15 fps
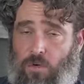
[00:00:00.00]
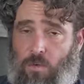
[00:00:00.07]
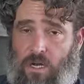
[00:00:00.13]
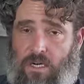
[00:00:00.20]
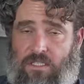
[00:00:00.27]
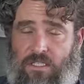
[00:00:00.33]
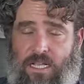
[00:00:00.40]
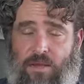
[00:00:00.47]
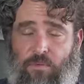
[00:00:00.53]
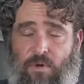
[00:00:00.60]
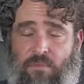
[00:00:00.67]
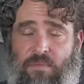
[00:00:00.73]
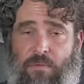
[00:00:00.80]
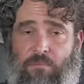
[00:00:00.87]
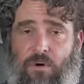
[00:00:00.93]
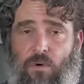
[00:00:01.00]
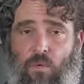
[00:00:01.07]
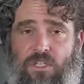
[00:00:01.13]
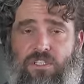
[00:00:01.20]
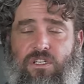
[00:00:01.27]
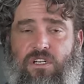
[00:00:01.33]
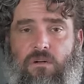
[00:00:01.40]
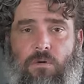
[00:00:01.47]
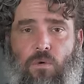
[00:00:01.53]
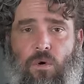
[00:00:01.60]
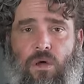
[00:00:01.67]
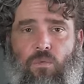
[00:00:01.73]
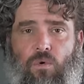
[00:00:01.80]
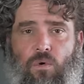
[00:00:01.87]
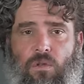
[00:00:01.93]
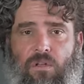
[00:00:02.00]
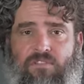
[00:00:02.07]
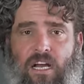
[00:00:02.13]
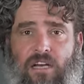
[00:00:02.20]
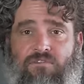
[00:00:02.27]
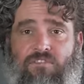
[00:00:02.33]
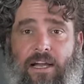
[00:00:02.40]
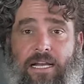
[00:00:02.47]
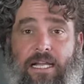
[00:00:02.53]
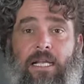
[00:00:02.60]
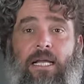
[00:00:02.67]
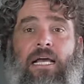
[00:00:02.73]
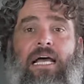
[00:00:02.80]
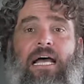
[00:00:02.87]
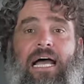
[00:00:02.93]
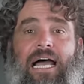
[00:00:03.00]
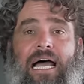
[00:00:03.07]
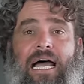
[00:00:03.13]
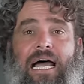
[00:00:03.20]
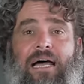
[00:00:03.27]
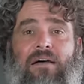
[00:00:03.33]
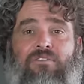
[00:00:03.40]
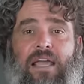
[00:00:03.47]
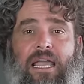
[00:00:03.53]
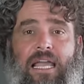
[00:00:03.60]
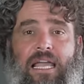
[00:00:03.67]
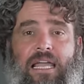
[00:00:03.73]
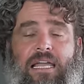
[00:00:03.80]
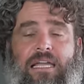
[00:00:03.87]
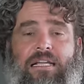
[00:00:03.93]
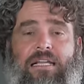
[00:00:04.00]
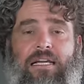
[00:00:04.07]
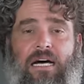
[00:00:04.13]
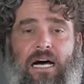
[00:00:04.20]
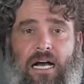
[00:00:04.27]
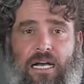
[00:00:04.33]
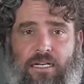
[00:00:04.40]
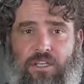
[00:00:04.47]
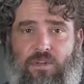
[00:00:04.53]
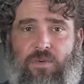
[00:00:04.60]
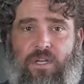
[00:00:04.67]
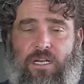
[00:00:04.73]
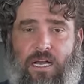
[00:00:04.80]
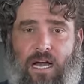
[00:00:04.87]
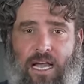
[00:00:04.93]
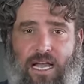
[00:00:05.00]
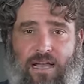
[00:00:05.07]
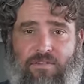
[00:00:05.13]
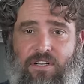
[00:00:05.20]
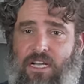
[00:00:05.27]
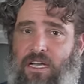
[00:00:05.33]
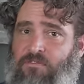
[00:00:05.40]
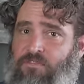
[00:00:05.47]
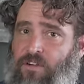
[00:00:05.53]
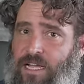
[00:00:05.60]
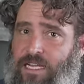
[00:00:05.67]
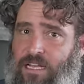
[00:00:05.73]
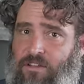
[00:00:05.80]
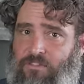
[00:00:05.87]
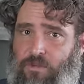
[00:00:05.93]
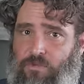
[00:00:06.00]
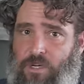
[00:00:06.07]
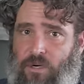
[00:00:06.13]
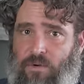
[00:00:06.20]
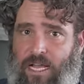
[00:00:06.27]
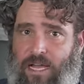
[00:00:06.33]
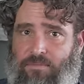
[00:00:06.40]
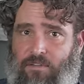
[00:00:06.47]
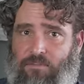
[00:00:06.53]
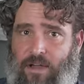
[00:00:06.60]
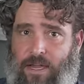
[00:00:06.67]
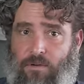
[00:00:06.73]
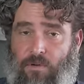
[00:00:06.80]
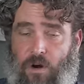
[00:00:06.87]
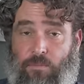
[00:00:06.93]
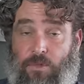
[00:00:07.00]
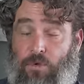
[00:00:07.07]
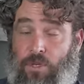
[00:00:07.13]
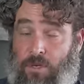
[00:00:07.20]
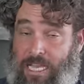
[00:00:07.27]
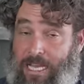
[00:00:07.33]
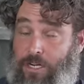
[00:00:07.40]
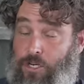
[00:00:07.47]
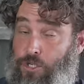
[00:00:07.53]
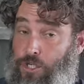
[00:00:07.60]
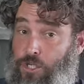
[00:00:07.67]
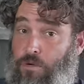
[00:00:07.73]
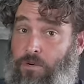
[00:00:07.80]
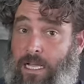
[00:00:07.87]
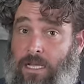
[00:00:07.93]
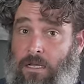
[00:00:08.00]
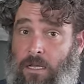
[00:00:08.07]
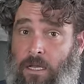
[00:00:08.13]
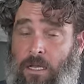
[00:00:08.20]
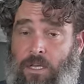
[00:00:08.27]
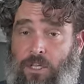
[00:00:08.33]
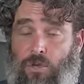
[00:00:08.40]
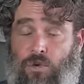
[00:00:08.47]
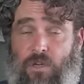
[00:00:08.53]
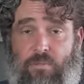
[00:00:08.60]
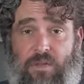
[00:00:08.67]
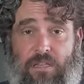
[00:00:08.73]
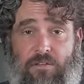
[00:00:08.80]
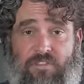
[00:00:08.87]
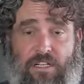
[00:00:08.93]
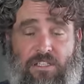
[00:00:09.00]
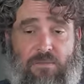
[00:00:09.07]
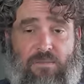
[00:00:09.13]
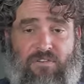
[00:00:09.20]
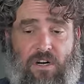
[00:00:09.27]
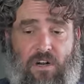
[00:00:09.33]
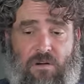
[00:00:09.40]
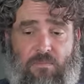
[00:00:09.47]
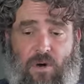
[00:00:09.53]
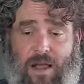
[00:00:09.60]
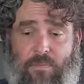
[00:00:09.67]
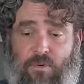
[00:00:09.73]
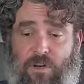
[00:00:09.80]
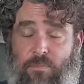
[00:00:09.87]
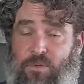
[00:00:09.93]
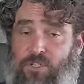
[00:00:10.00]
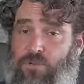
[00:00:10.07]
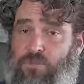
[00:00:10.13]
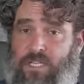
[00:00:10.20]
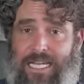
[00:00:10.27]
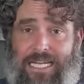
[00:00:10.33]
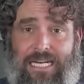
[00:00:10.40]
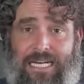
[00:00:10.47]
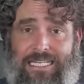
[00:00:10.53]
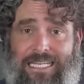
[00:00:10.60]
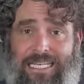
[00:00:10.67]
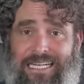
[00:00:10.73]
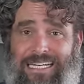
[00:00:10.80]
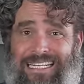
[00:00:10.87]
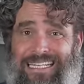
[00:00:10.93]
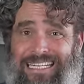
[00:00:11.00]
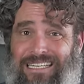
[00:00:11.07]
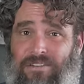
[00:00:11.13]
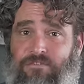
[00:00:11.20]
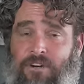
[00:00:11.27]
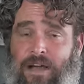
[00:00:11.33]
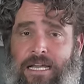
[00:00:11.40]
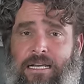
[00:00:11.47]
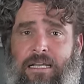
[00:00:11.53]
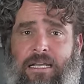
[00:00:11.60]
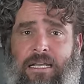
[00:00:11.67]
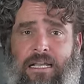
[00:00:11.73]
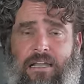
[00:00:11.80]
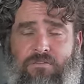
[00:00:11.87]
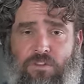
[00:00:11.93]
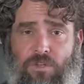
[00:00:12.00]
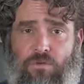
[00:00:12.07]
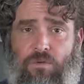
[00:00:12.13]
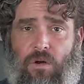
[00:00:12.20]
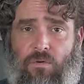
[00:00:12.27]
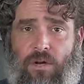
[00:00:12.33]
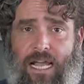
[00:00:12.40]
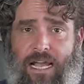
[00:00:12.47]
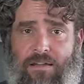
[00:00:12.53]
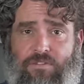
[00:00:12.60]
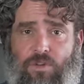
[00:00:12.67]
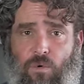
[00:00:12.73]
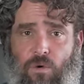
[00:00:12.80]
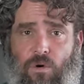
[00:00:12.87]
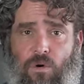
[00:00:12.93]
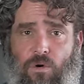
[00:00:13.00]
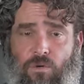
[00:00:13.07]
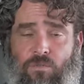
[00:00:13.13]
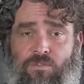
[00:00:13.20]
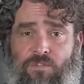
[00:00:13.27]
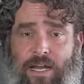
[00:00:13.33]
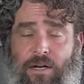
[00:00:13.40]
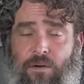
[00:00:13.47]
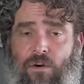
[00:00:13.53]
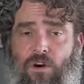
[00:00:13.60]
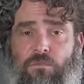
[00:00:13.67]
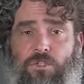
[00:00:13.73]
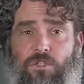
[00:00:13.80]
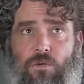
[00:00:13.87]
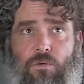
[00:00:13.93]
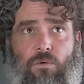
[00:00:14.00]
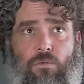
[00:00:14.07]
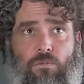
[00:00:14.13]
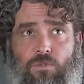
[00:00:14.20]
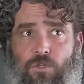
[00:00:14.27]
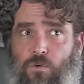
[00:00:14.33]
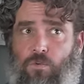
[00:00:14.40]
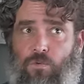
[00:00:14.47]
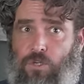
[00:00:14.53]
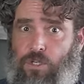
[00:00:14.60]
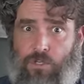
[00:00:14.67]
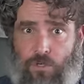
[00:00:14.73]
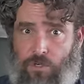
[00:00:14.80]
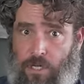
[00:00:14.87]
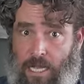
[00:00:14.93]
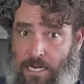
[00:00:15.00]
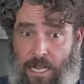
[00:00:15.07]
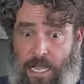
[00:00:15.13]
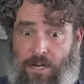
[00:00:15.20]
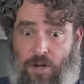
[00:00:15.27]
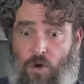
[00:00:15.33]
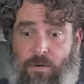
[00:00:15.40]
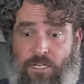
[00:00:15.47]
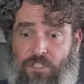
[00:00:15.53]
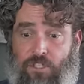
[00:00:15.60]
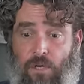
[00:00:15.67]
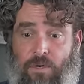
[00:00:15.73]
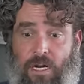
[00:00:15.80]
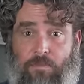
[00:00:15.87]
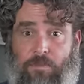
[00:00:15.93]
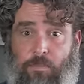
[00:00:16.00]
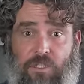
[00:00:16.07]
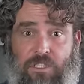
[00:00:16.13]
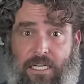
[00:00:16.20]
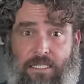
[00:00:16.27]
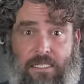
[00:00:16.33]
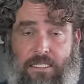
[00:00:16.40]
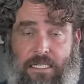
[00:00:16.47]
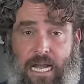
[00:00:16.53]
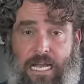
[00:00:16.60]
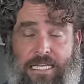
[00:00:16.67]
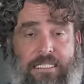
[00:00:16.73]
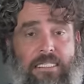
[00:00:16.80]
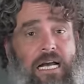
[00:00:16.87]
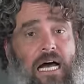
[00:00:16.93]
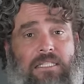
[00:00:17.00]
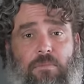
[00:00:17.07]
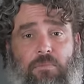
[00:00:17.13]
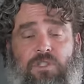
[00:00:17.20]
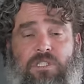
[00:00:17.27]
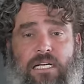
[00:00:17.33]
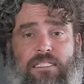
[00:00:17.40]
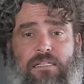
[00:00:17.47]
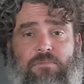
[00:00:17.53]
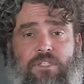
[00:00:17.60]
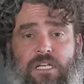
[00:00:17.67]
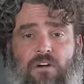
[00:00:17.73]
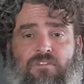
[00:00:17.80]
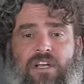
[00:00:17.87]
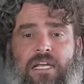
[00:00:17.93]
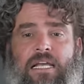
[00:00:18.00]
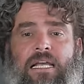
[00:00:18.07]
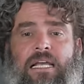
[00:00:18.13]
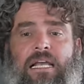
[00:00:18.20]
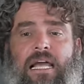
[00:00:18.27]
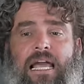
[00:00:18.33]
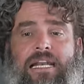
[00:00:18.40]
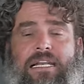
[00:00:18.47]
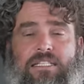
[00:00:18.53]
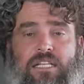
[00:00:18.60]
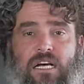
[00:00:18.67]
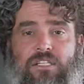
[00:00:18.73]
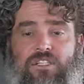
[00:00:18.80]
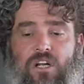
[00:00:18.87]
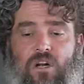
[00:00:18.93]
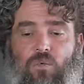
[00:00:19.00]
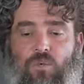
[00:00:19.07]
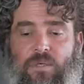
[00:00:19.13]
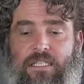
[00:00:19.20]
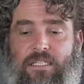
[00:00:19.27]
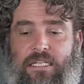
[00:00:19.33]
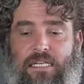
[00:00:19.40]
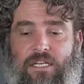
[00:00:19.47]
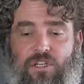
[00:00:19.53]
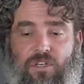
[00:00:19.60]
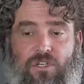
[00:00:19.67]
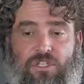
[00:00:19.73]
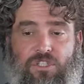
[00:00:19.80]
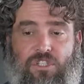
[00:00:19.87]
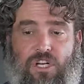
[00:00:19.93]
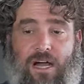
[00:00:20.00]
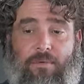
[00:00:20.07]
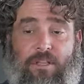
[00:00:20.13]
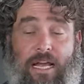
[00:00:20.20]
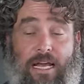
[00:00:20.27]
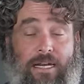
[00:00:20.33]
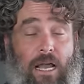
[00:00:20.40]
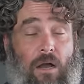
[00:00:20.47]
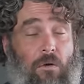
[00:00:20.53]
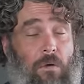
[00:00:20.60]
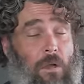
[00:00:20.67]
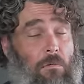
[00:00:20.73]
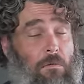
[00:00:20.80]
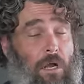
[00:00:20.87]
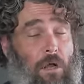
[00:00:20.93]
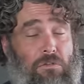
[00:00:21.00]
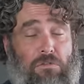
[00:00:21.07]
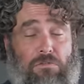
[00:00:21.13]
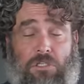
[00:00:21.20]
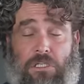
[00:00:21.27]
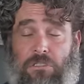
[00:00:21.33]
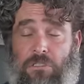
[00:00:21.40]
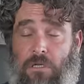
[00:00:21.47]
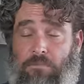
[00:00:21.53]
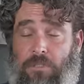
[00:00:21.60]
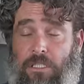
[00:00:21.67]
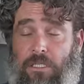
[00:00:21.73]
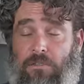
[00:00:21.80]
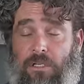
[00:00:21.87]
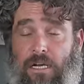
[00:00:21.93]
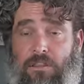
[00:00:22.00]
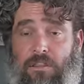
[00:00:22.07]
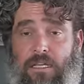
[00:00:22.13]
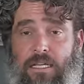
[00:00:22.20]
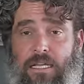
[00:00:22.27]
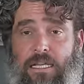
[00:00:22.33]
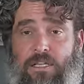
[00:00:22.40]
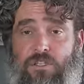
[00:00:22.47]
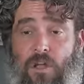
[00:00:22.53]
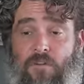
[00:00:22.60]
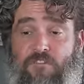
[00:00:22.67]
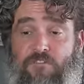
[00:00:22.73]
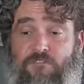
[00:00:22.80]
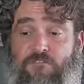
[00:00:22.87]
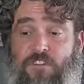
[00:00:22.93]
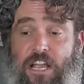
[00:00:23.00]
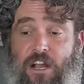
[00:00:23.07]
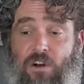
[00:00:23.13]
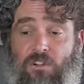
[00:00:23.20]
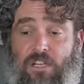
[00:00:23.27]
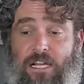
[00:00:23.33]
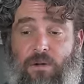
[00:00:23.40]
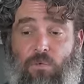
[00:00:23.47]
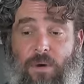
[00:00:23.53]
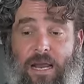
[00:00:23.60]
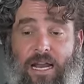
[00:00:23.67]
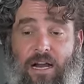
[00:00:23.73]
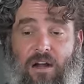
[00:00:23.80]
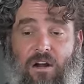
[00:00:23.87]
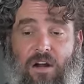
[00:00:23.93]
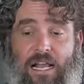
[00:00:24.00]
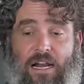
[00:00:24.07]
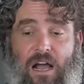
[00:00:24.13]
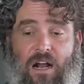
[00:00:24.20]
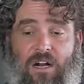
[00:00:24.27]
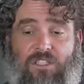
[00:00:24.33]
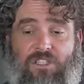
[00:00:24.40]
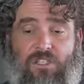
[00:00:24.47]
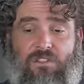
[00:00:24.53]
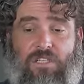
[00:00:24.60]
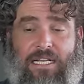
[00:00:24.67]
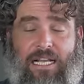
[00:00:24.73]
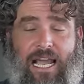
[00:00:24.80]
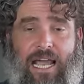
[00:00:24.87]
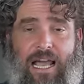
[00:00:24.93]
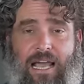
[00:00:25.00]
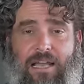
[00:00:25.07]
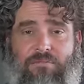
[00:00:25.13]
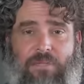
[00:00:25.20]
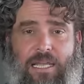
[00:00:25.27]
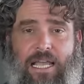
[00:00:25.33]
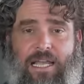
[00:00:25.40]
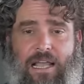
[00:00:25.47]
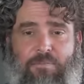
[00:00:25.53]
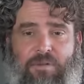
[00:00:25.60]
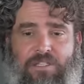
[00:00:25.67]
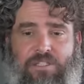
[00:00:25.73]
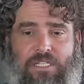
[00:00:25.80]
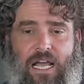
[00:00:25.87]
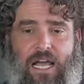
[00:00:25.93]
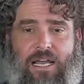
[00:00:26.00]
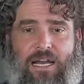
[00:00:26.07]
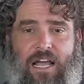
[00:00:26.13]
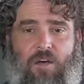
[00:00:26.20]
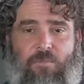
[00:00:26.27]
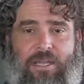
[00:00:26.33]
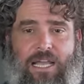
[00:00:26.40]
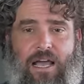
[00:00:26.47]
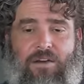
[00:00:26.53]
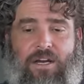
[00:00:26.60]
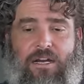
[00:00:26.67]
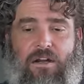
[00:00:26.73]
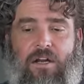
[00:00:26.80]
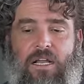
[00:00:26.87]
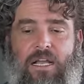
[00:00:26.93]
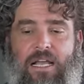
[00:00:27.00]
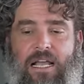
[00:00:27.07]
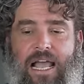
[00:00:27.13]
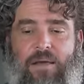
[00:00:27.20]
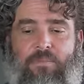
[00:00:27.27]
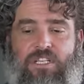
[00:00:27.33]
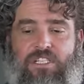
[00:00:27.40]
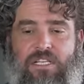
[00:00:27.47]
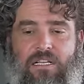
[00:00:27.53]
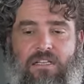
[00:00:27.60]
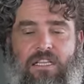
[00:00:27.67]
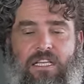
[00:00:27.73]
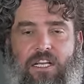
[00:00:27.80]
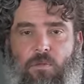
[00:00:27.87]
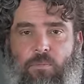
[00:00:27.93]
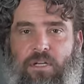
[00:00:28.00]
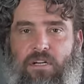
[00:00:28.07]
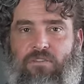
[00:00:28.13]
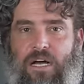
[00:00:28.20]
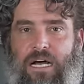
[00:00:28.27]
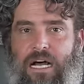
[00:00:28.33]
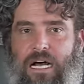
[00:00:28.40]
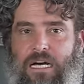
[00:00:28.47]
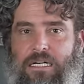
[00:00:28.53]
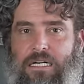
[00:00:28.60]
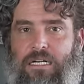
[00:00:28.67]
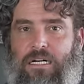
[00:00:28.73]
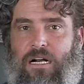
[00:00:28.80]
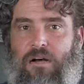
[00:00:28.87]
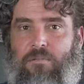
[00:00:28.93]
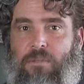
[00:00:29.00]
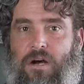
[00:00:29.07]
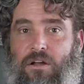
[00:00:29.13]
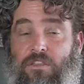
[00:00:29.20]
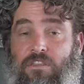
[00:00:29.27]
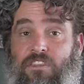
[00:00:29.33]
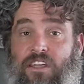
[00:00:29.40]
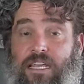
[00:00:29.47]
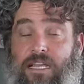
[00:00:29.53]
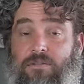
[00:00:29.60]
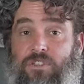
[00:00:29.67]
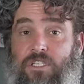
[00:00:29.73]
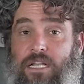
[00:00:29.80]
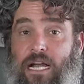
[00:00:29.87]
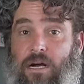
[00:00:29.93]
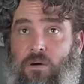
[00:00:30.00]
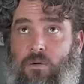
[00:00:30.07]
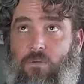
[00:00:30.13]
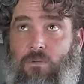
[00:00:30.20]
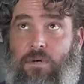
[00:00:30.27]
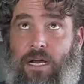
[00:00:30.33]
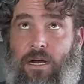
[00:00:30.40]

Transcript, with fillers: want to say, remember, what's the #1 rule of gunfighting? Have a gun. You cannot have a gunfight if you don't have a firearm. You can get in a shooting, you can be the victim of an armed robbery, but you cannot get in a gunfight if you don't have your own firearm. So you're, and nobody's showing up to protect this guy. He's got to protect himself, and he does a really good job of that. Now, we also see something here that I think is fairly rare, and our dude's like, heck, I've been shot, help me out here. And we see a little bit of honor among thieves. Now